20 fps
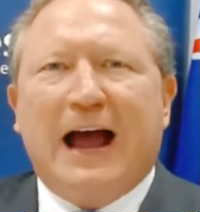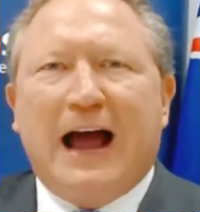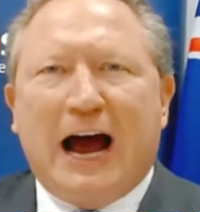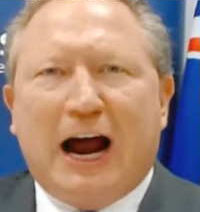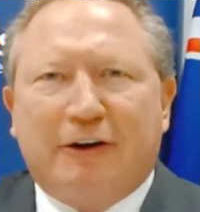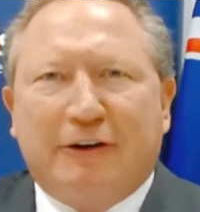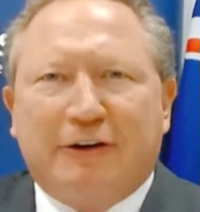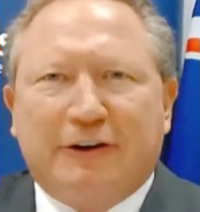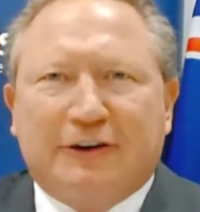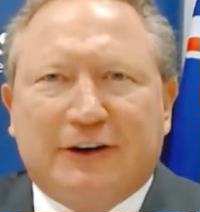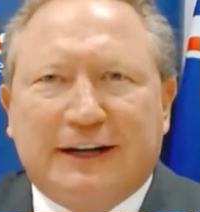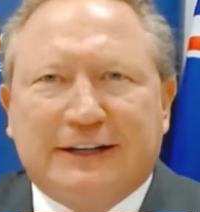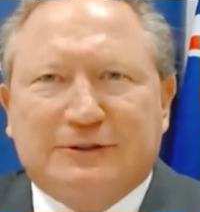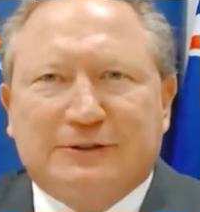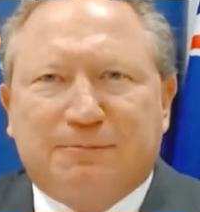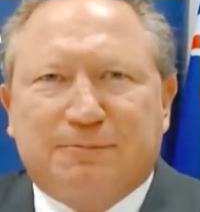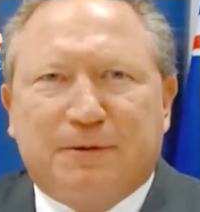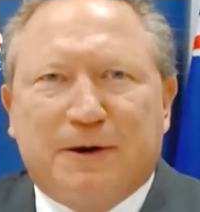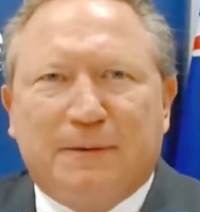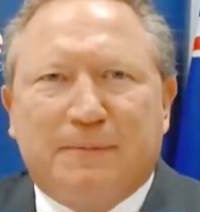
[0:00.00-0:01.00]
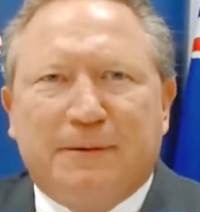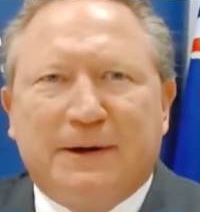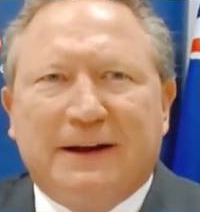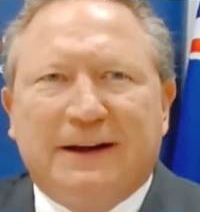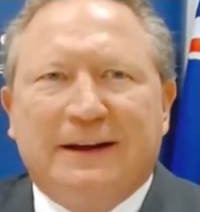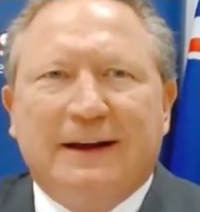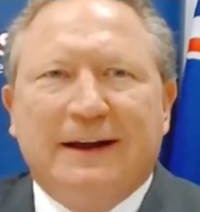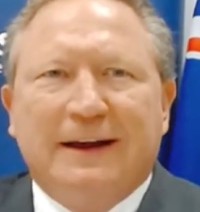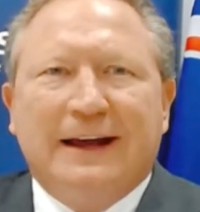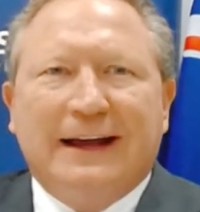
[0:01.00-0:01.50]
our intellectual
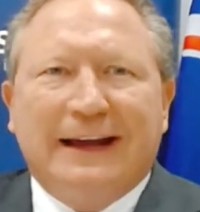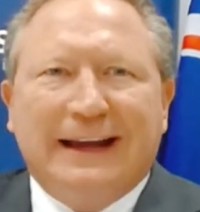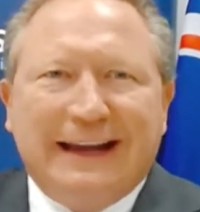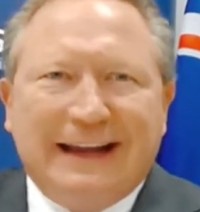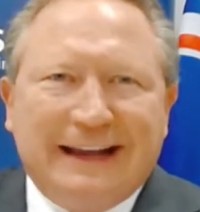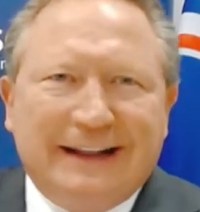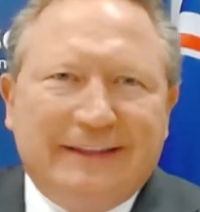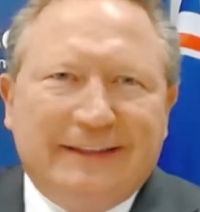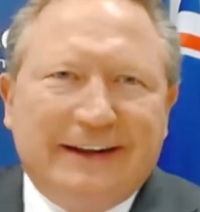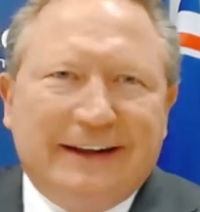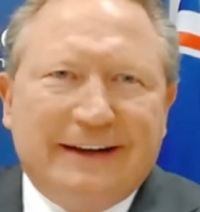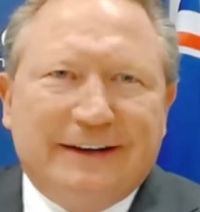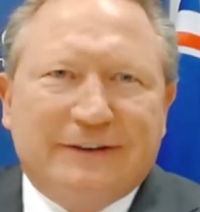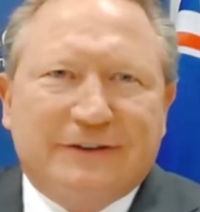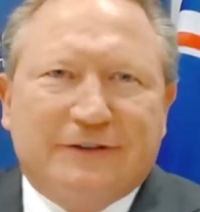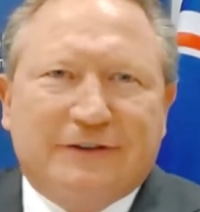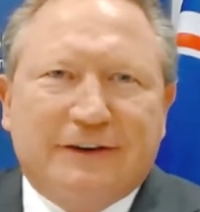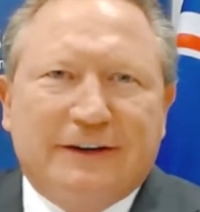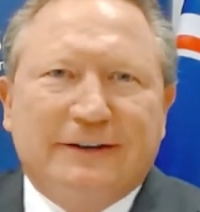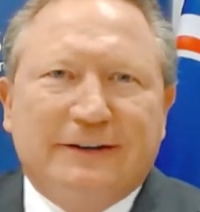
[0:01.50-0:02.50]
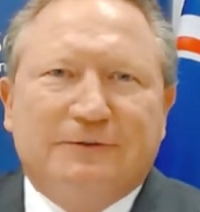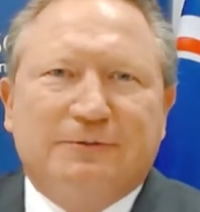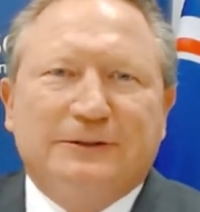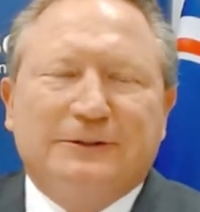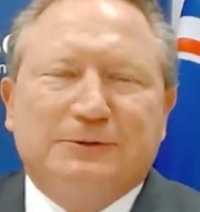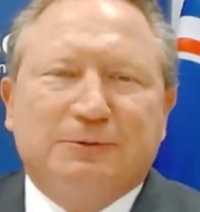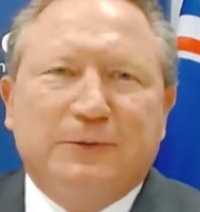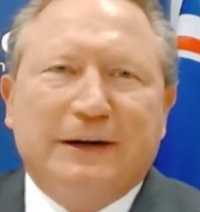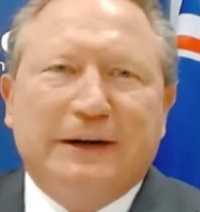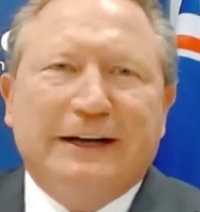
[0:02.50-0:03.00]
property in the industries
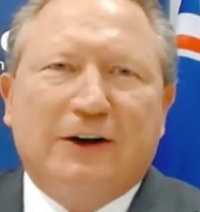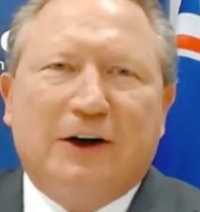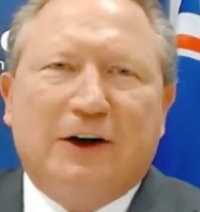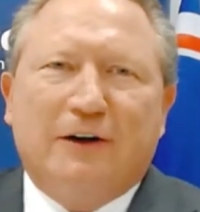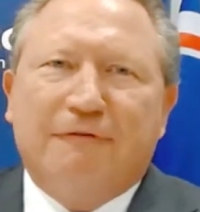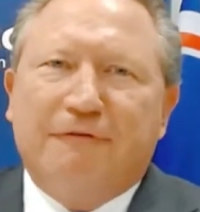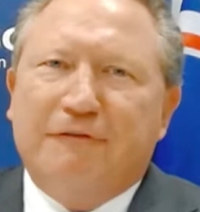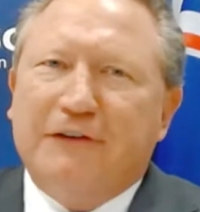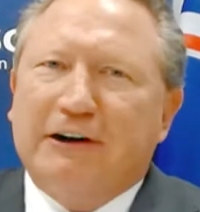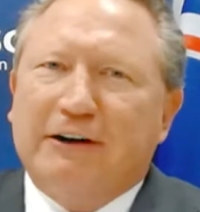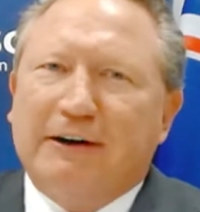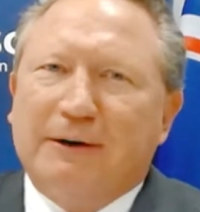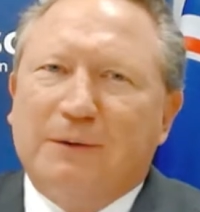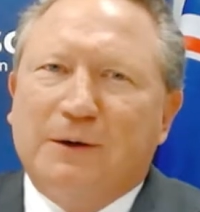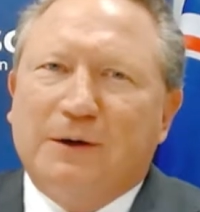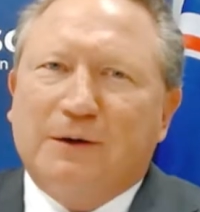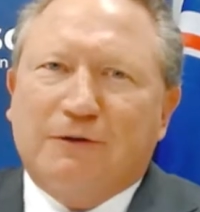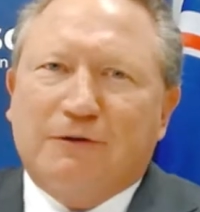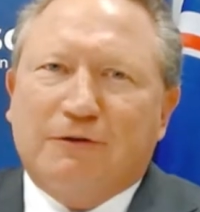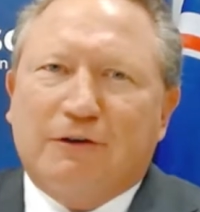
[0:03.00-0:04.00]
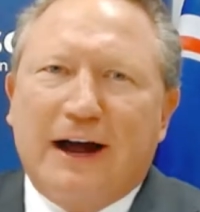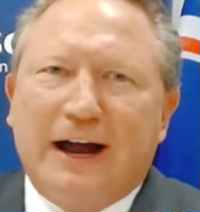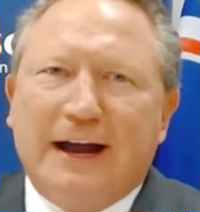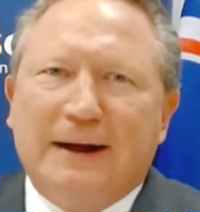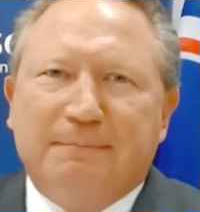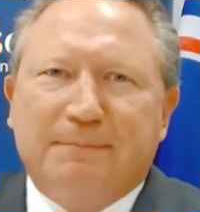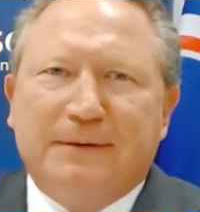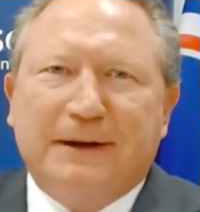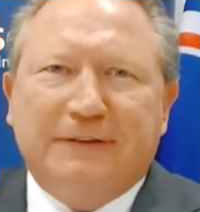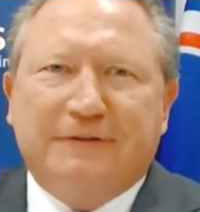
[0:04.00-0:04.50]
which we know very well,
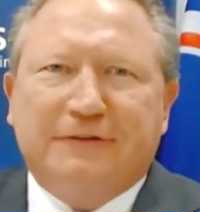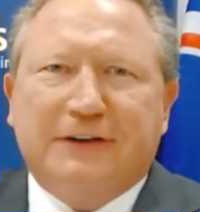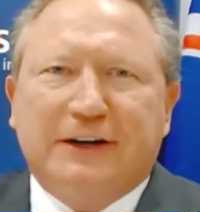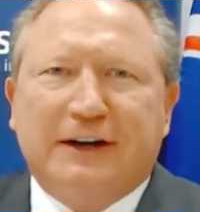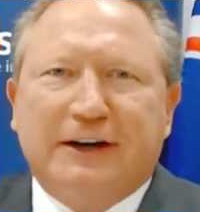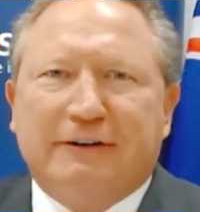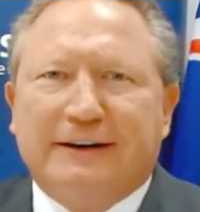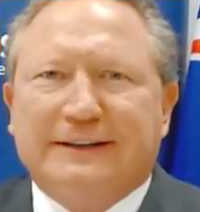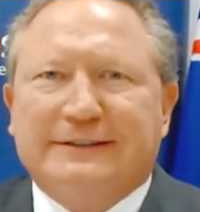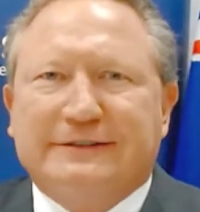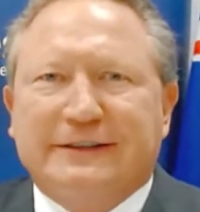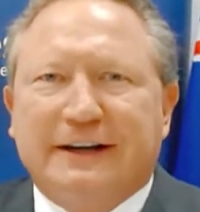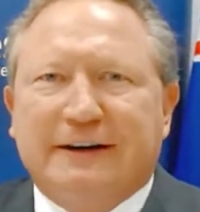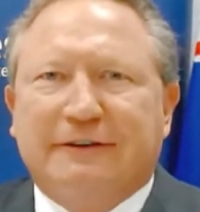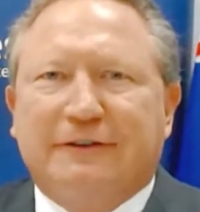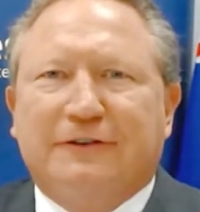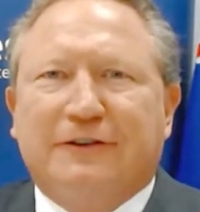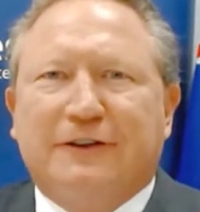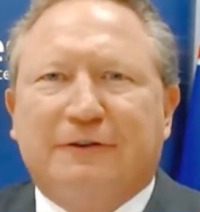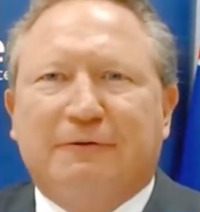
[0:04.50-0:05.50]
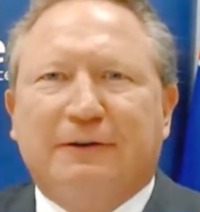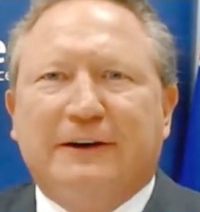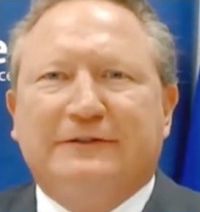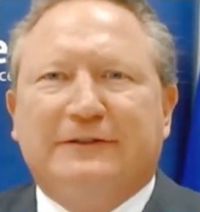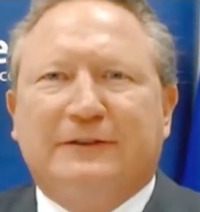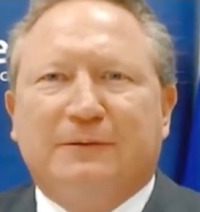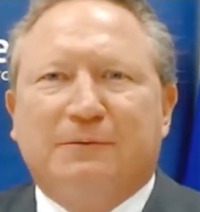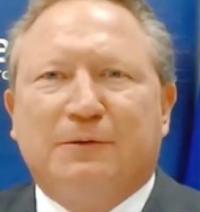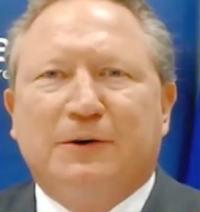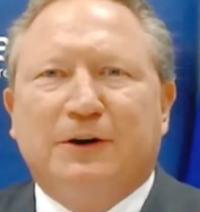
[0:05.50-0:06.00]
grain, beef, dairy, etc., to the rest
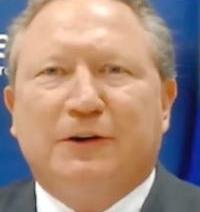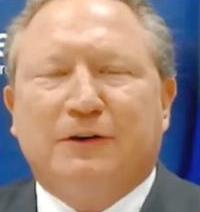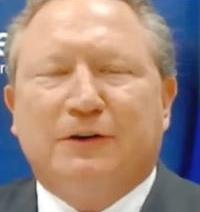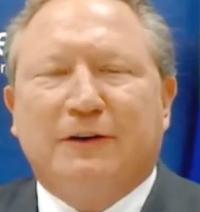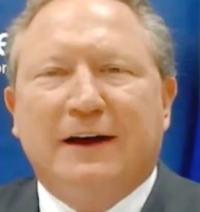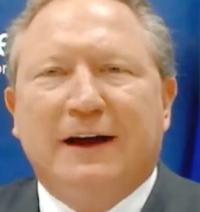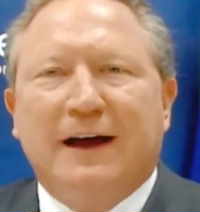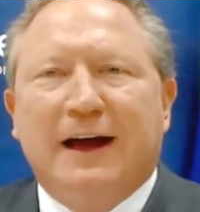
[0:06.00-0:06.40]
of the world.